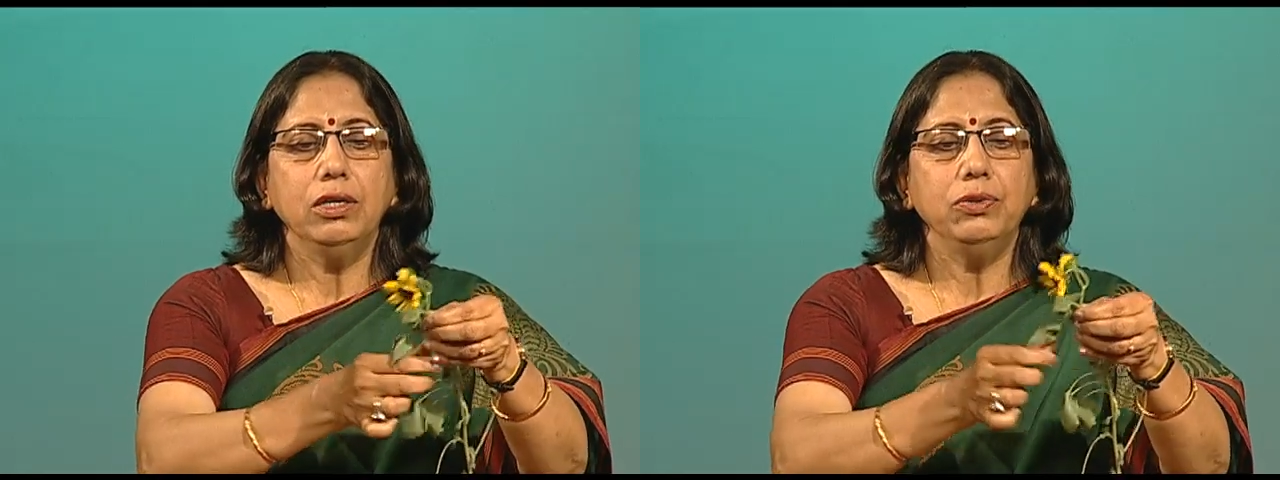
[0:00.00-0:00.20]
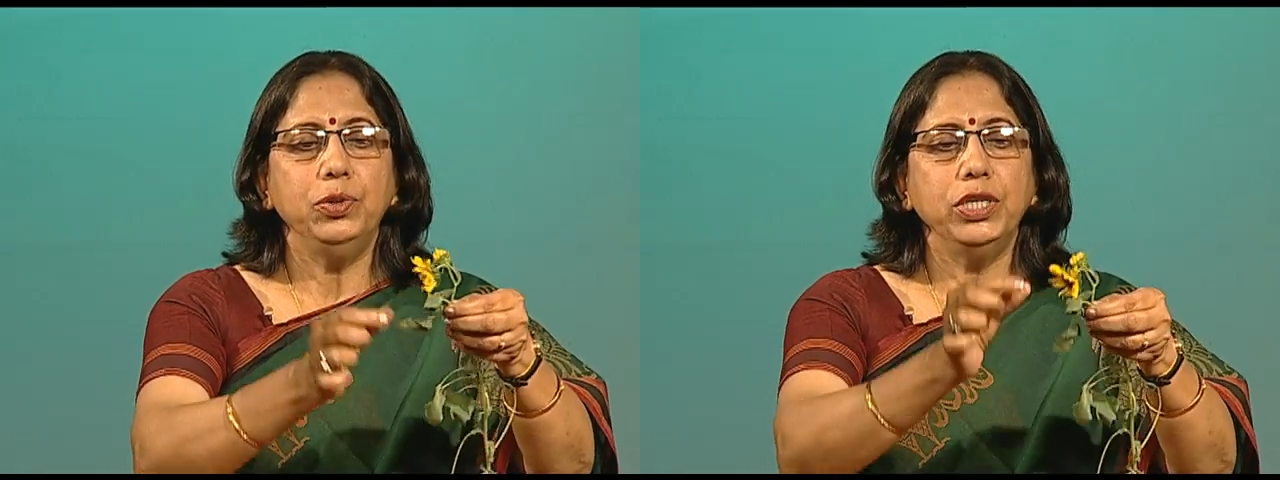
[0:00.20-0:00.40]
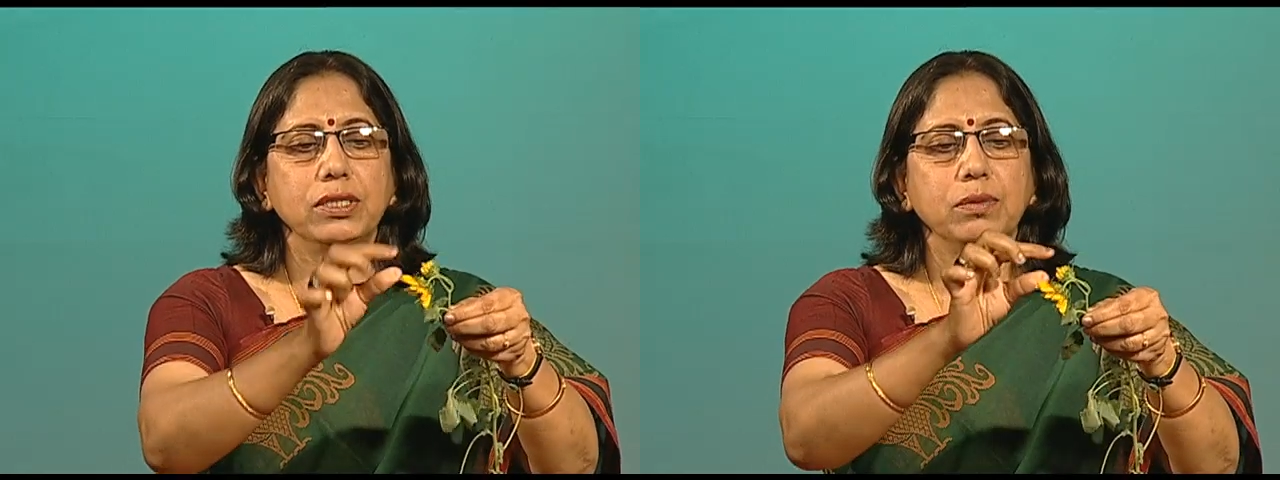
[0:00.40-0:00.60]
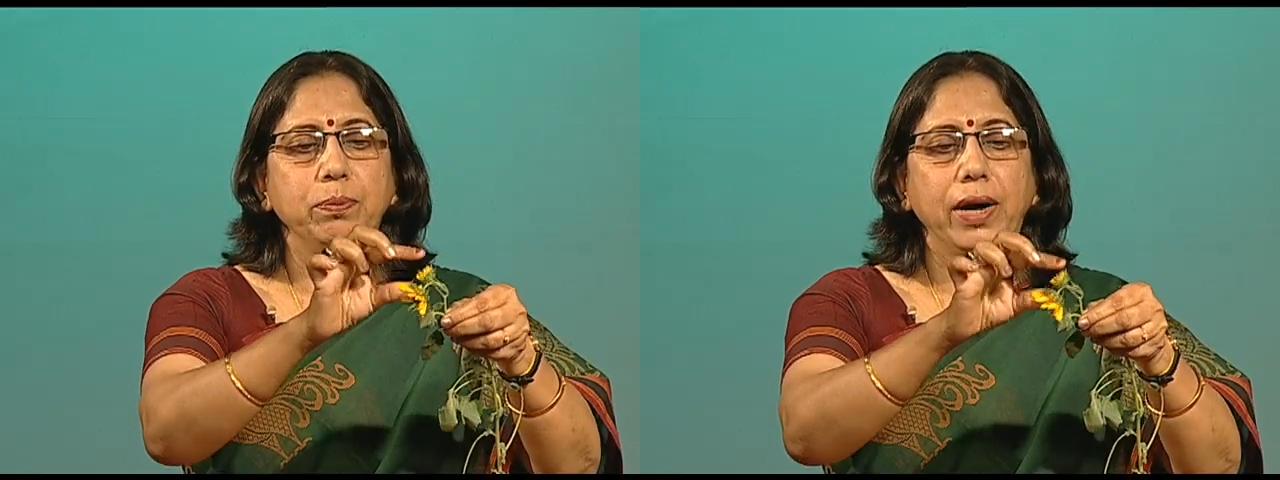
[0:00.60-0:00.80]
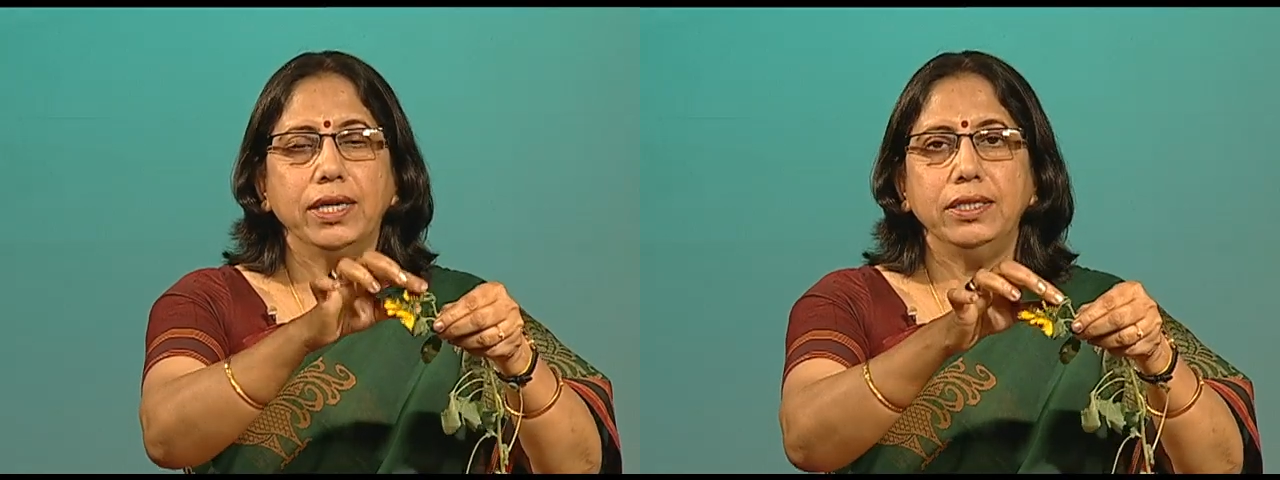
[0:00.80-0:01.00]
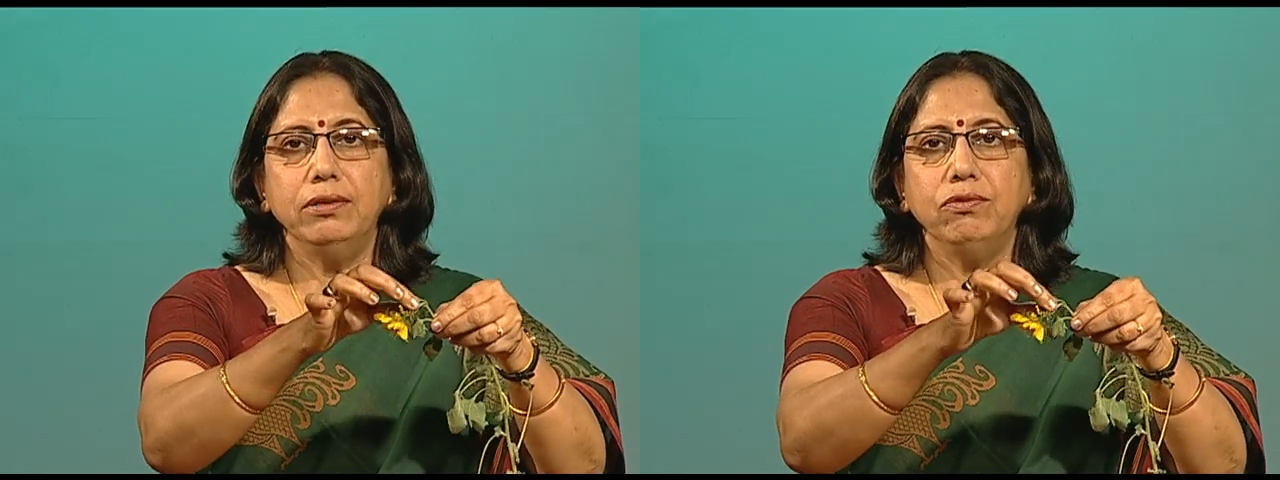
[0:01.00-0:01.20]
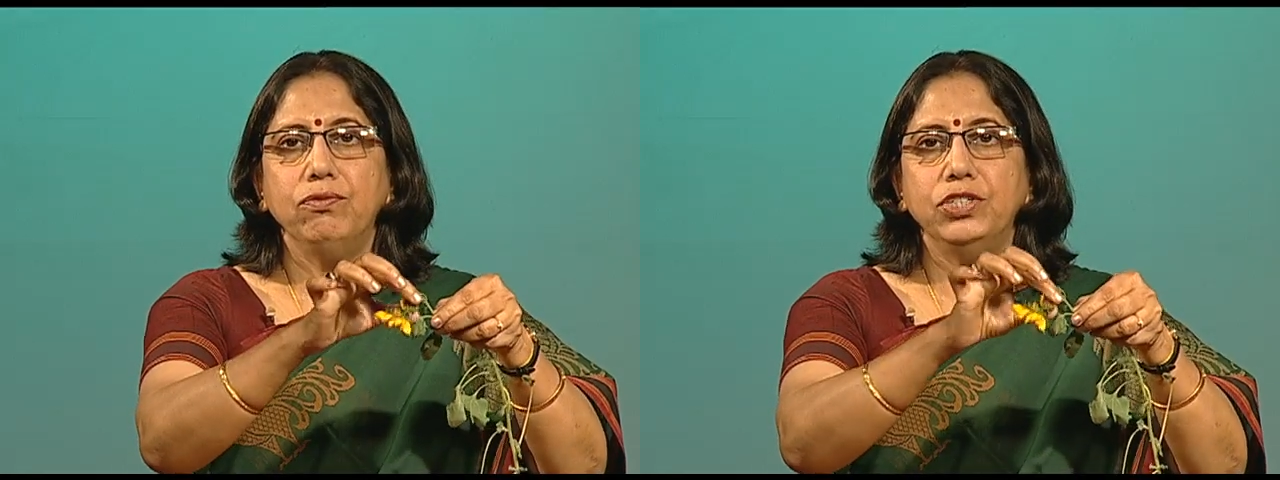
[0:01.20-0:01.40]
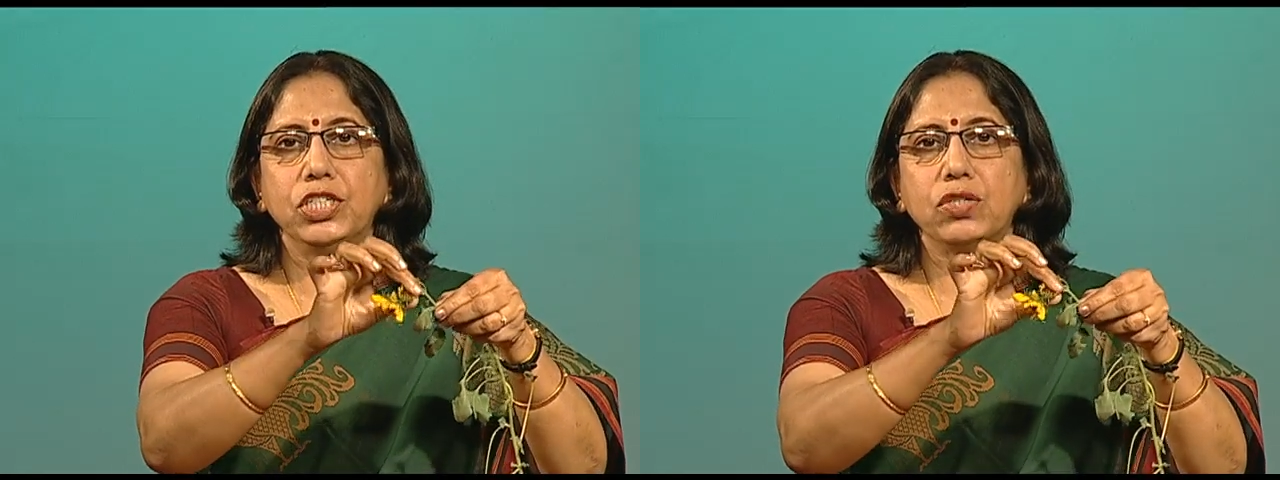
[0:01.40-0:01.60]
This bud
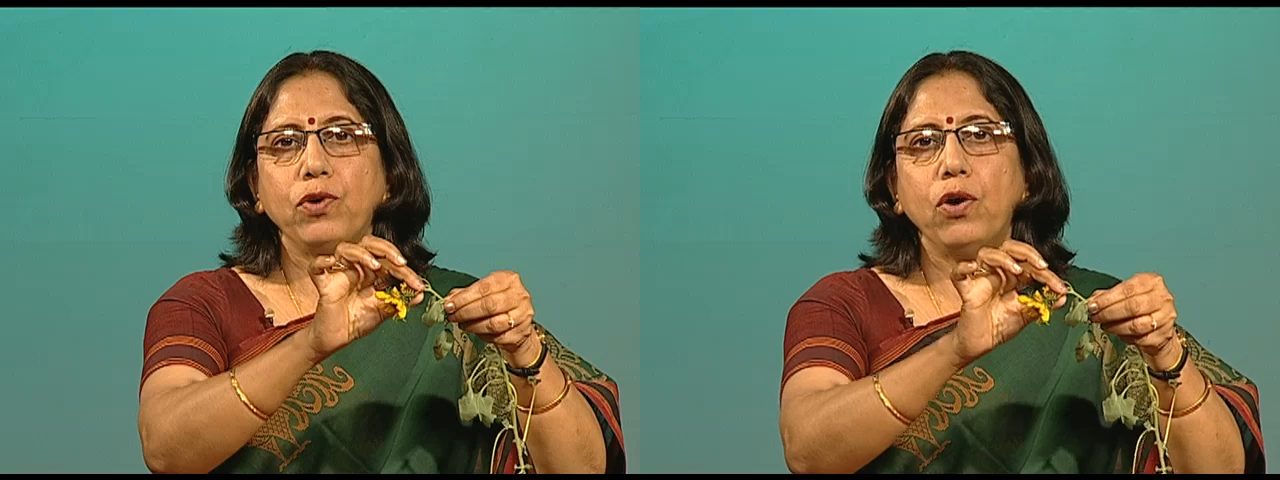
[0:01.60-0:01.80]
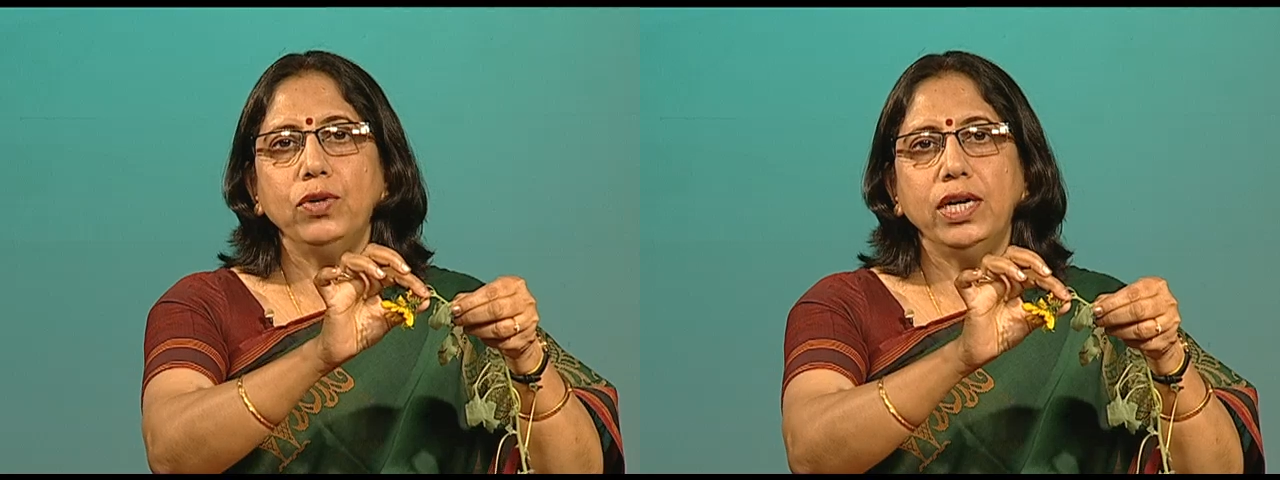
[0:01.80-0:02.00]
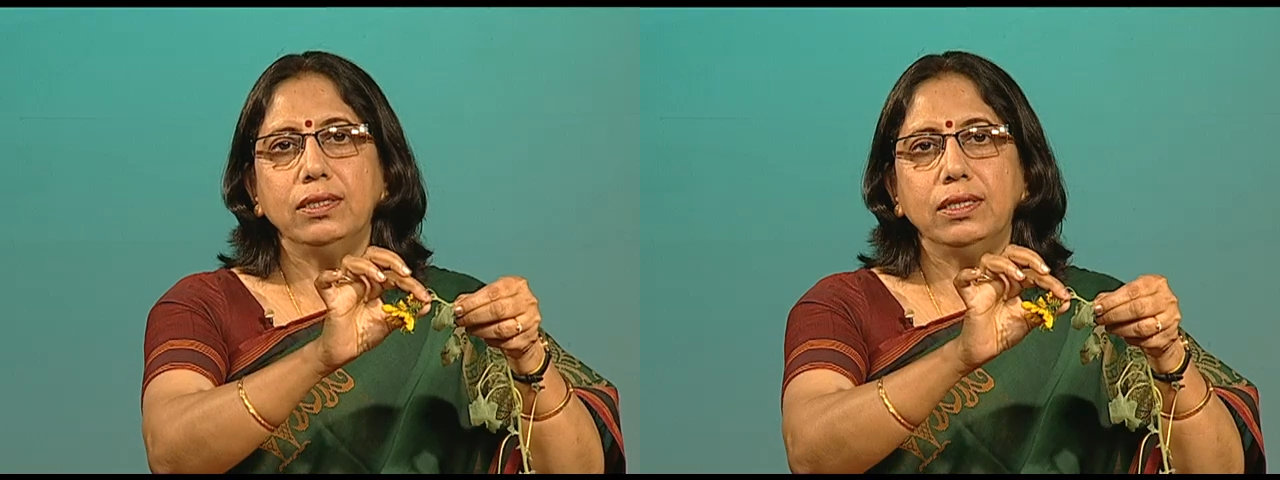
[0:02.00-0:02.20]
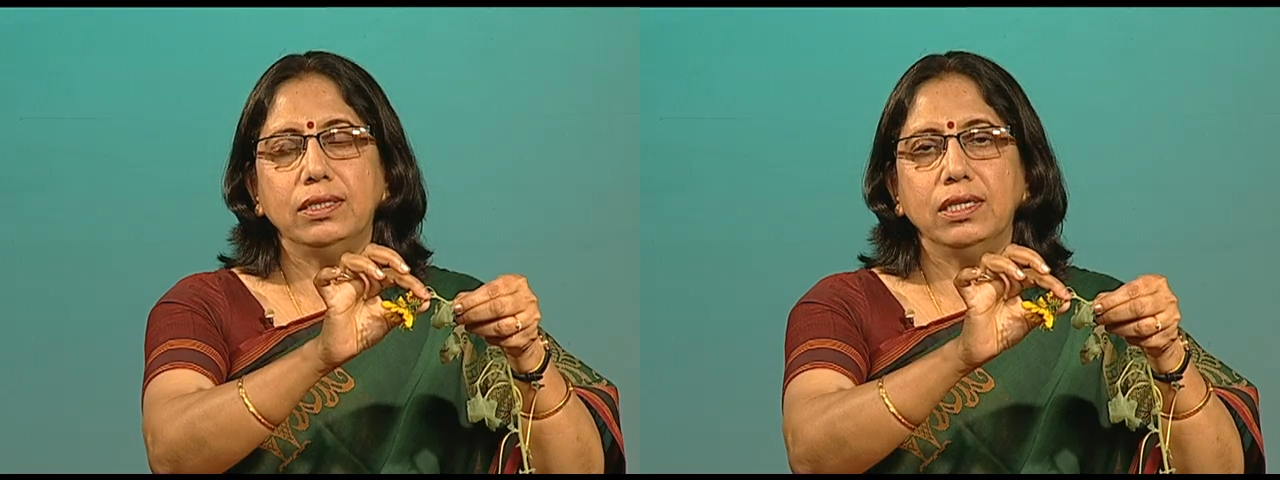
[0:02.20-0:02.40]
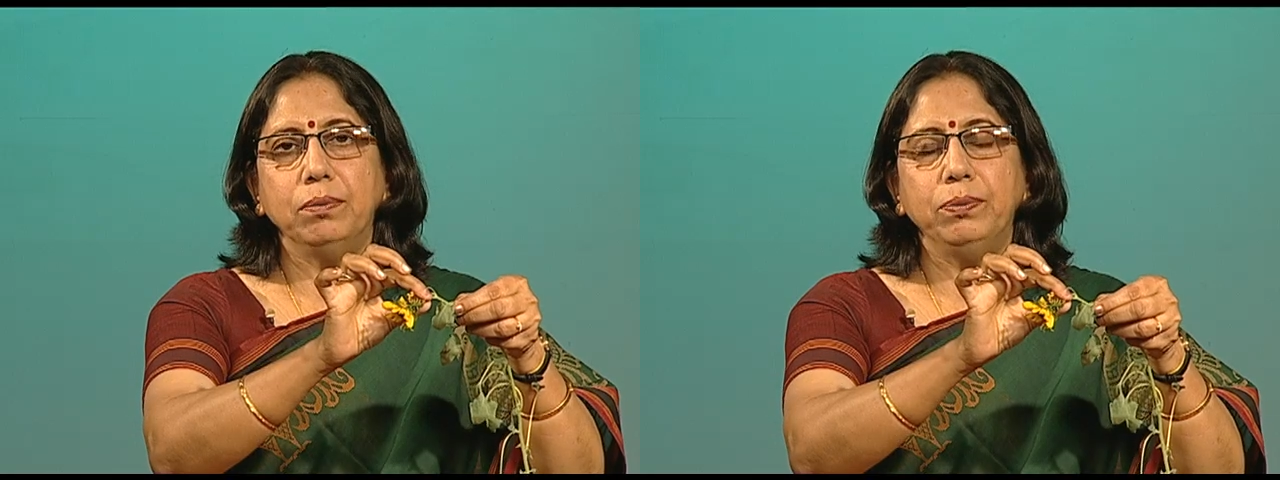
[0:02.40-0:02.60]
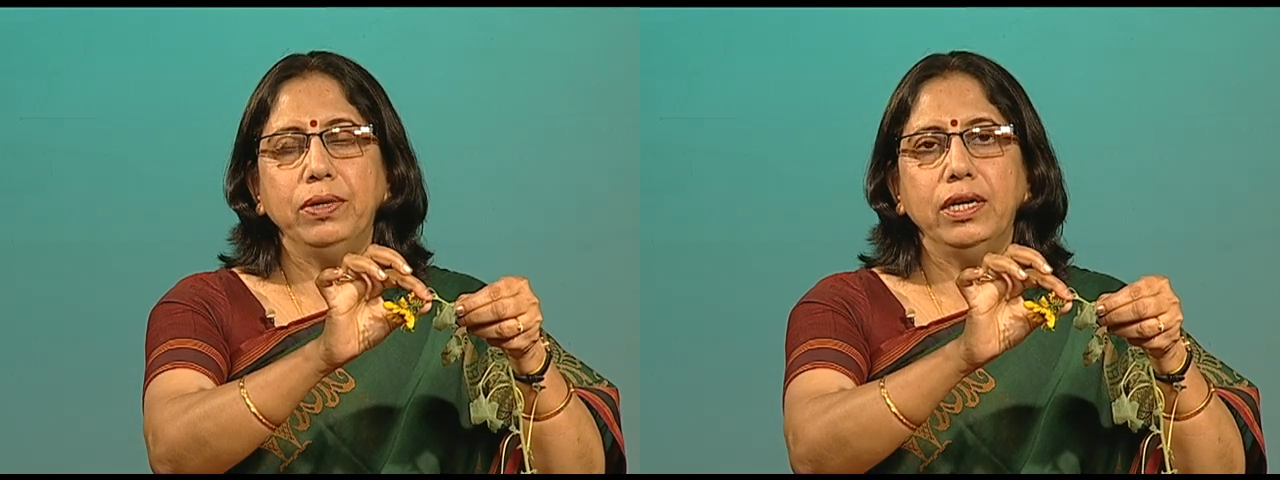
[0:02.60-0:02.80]
which is found at the tip